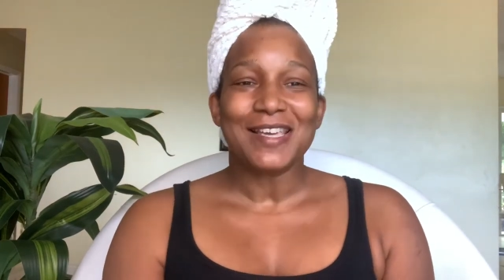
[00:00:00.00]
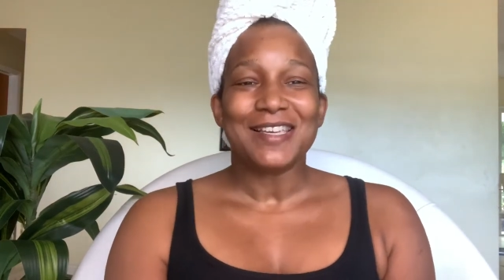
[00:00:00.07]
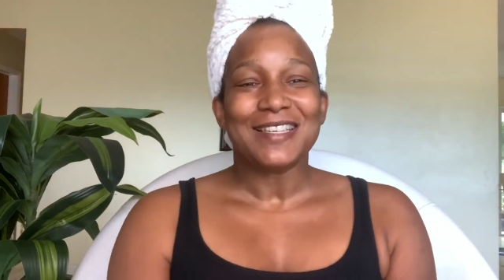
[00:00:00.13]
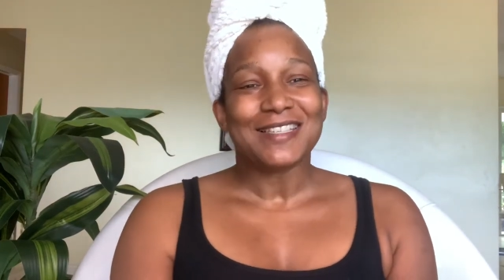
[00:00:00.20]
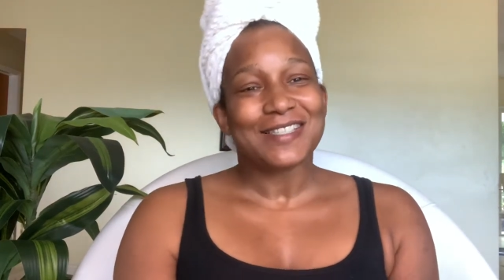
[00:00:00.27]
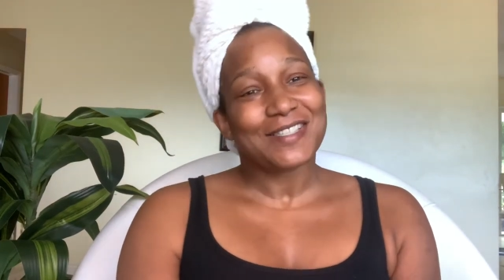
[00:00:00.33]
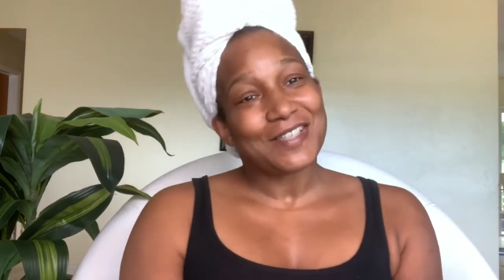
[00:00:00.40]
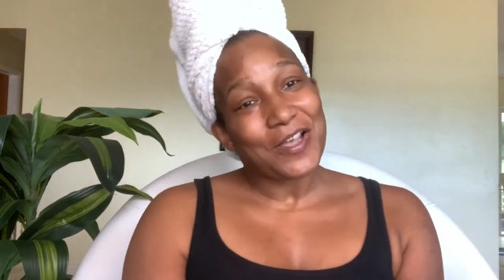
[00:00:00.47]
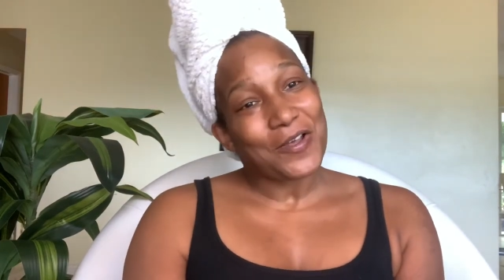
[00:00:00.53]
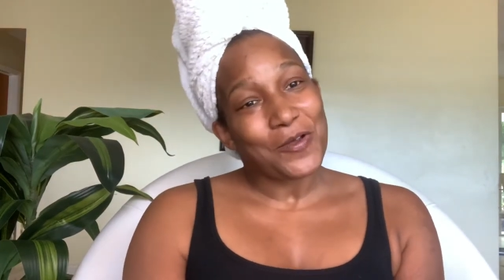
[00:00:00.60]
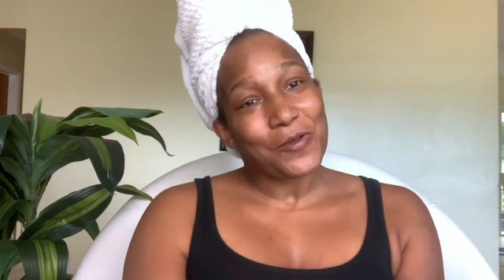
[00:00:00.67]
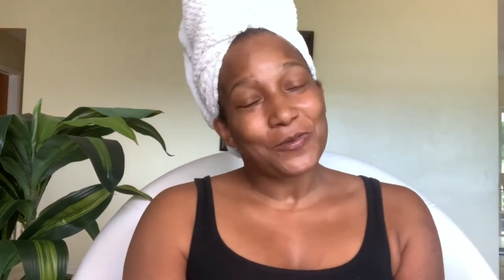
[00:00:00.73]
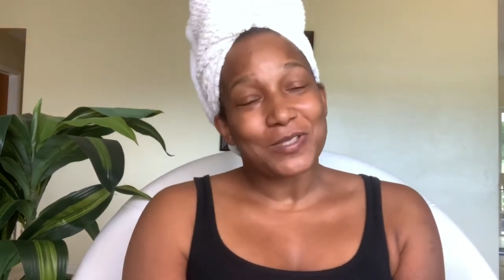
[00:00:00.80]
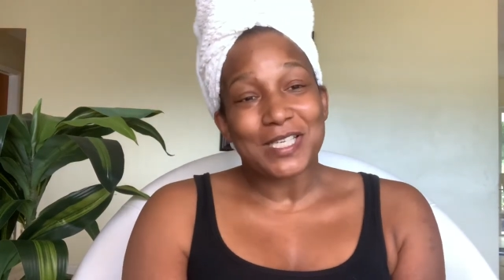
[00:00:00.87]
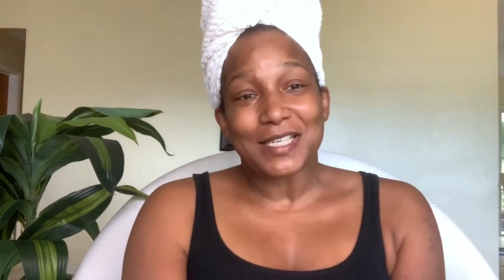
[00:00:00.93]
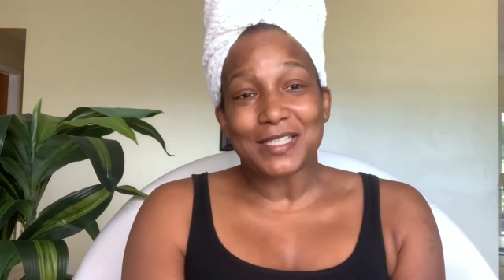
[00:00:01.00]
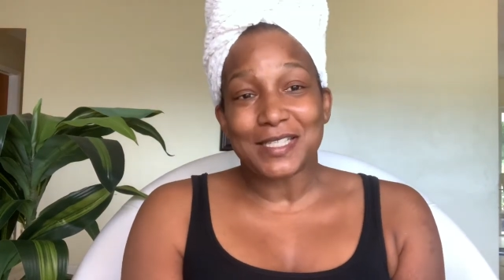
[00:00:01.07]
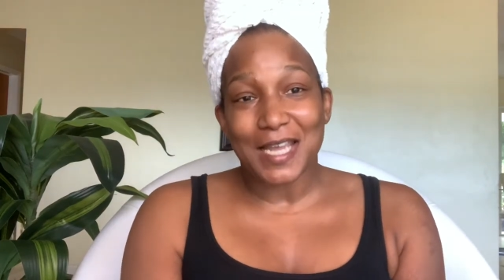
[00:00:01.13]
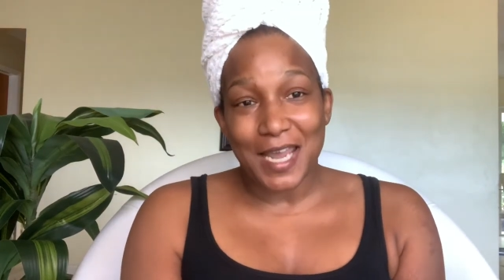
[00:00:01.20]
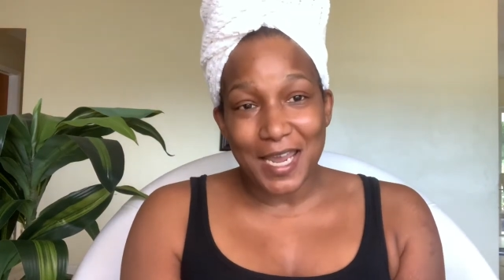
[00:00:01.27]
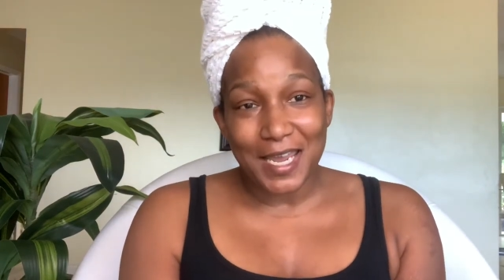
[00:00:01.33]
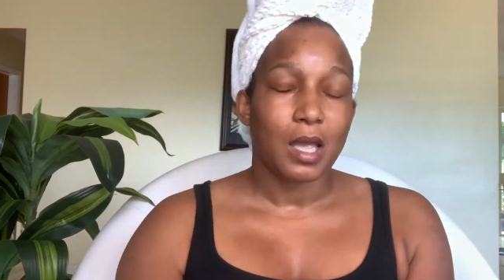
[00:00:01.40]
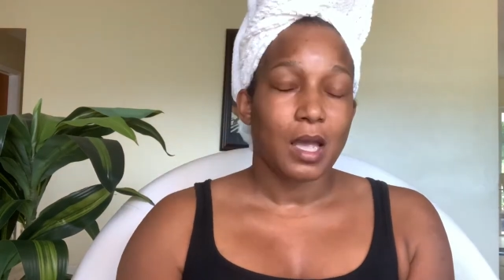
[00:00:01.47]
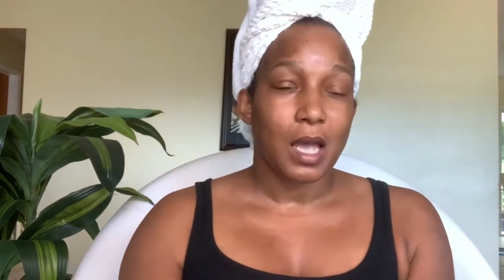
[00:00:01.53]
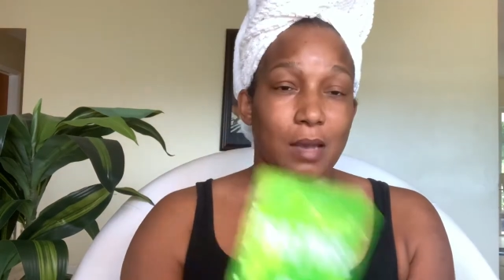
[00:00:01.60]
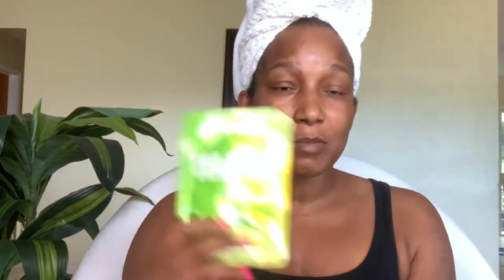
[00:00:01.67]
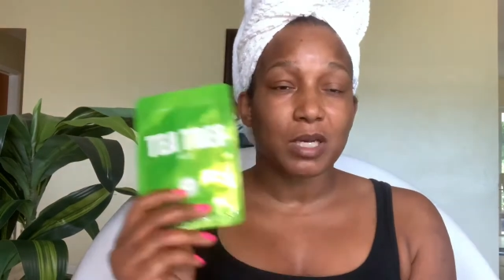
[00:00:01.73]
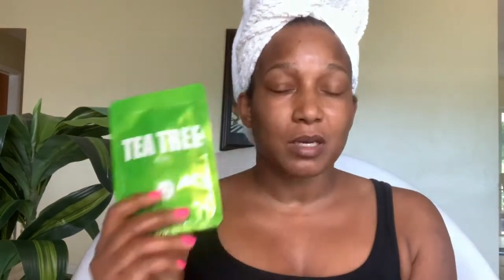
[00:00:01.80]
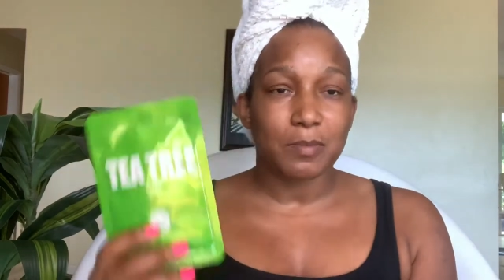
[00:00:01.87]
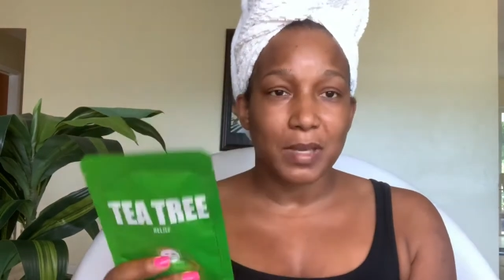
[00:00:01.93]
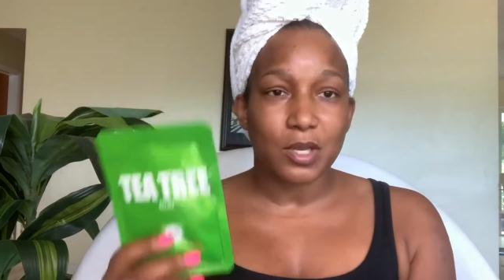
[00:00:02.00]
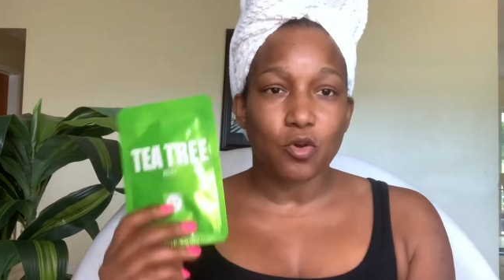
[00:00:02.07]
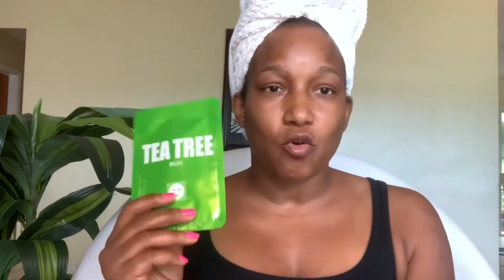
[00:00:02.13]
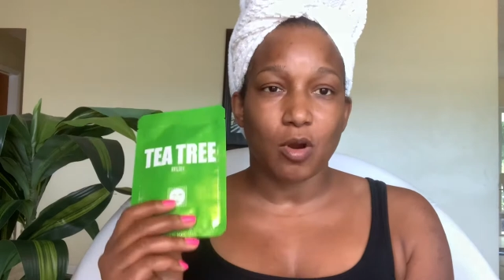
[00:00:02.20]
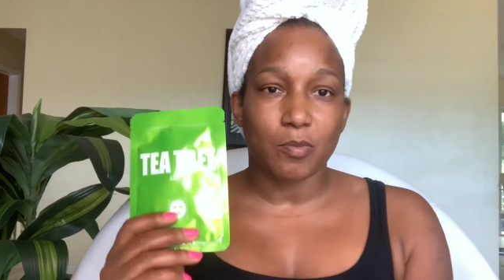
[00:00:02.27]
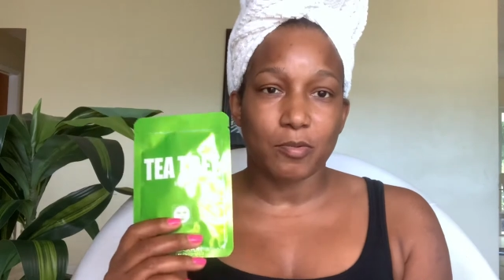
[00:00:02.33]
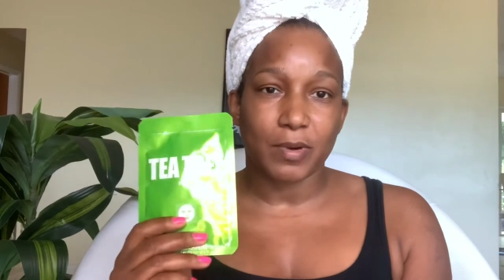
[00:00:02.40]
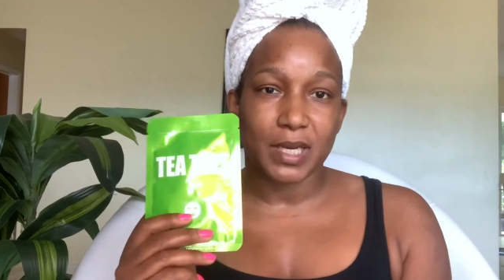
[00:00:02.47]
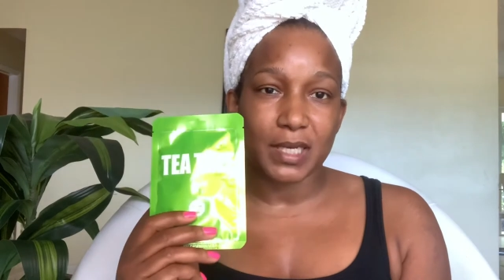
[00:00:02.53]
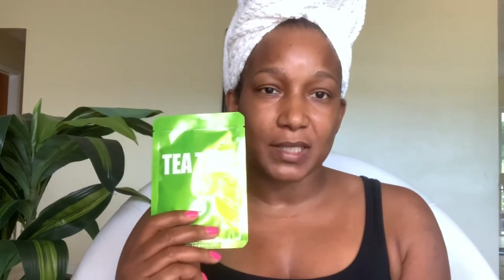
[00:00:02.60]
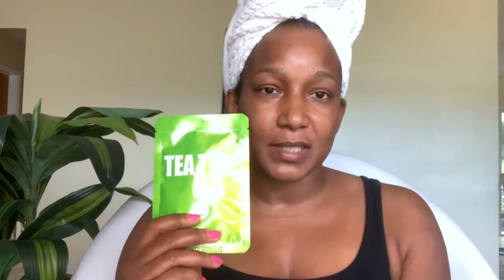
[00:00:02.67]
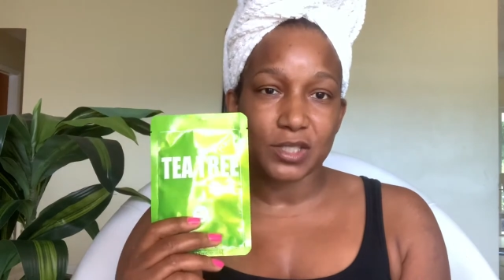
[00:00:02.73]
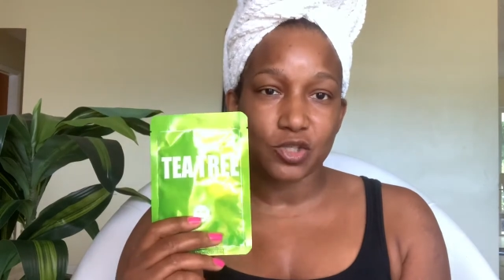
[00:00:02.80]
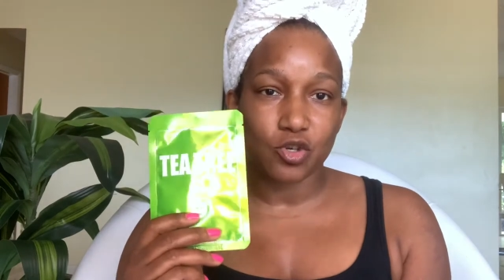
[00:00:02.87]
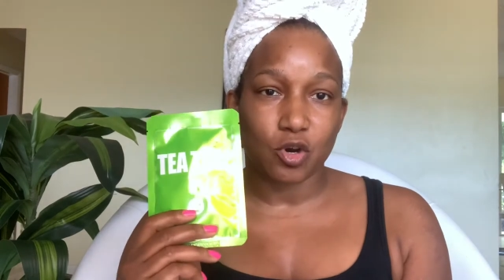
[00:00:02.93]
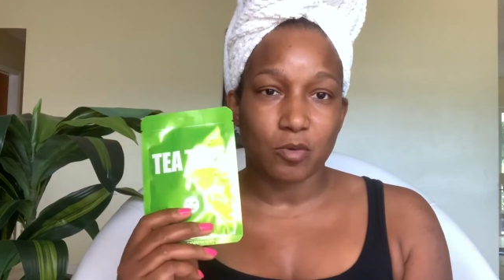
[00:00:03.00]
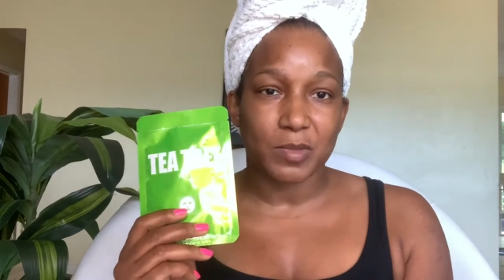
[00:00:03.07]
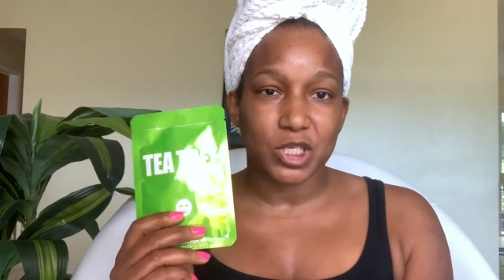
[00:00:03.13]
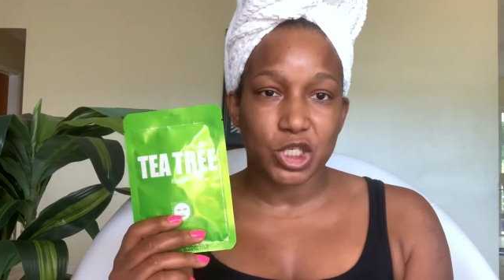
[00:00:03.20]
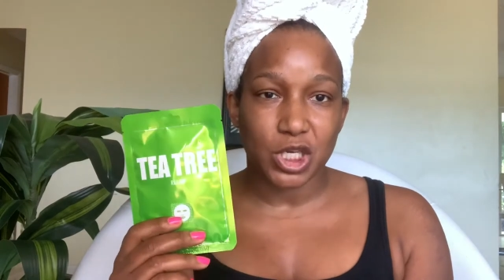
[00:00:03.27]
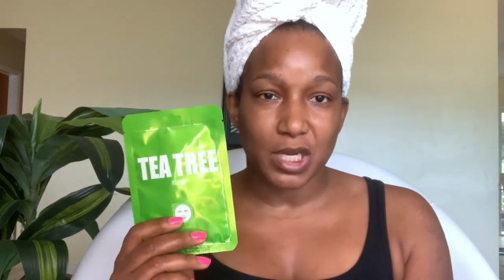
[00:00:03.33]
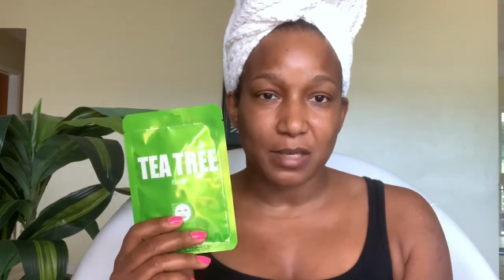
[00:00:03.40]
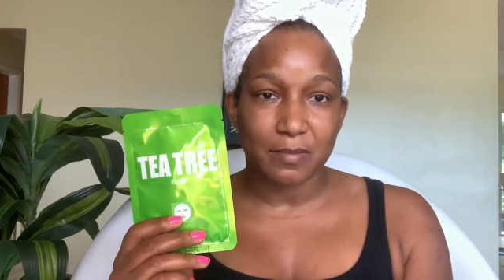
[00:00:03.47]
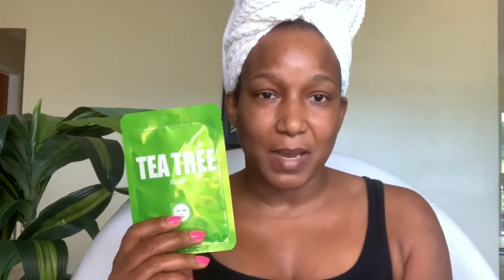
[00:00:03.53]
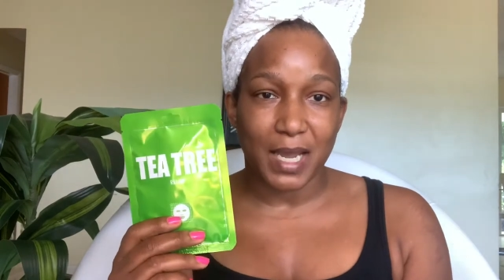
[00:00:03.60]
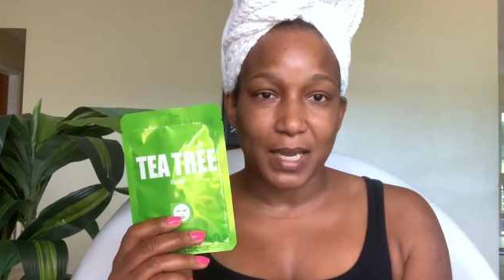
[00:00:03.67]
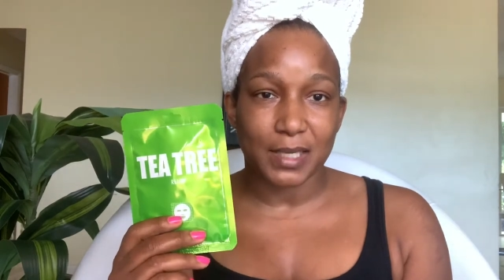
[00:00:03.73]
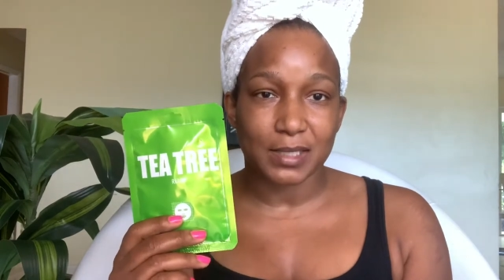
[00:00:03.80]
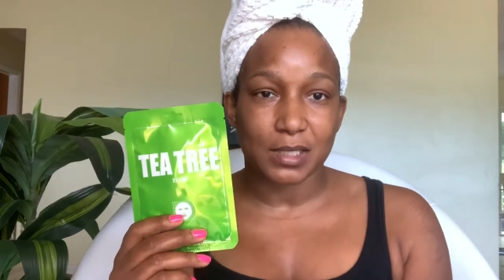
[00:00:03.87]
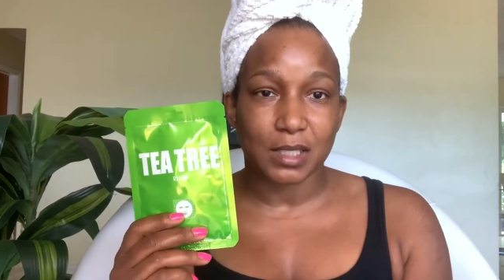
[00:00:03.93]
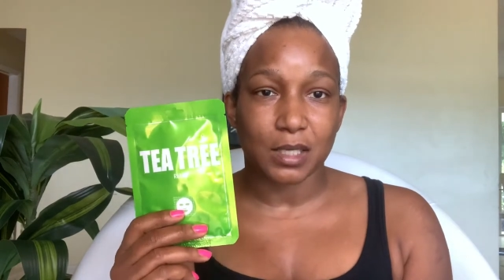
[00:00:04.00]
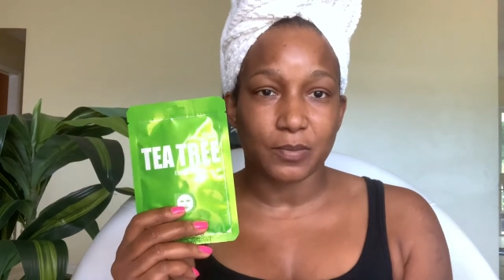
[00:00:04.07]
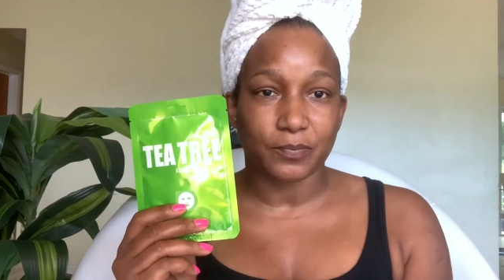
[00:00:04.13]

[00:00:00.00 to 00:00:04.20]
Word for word: So today I'm going to be incorporating this Derma Sheet Mask